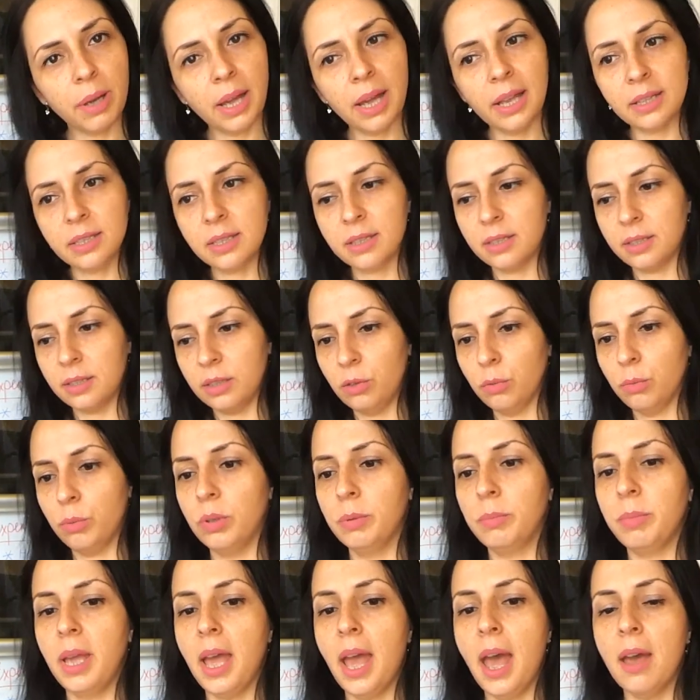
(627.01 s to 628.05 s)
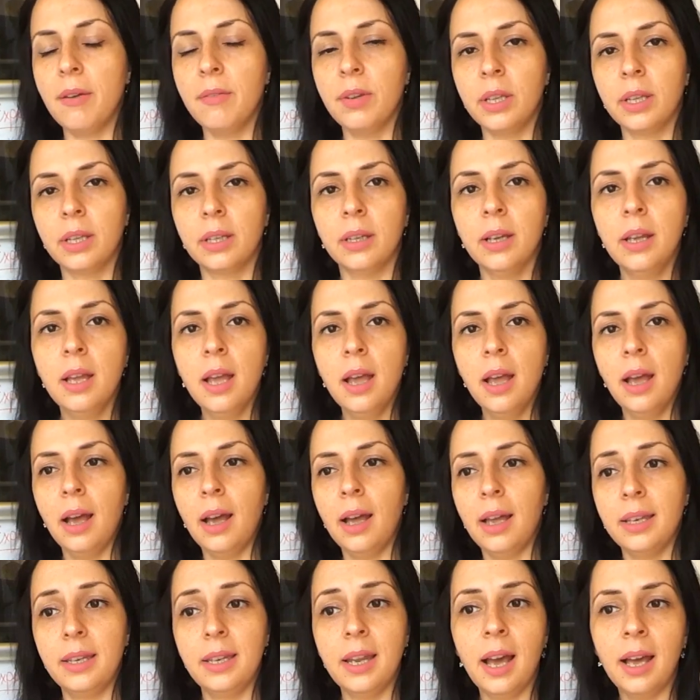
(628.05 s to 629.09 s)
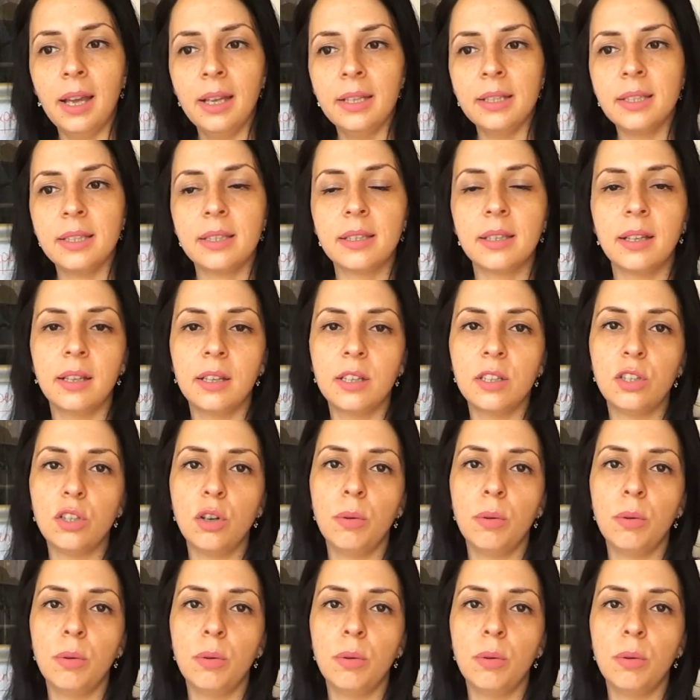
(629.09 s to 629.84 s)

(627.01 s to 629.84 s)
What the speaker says: but you will be having a nice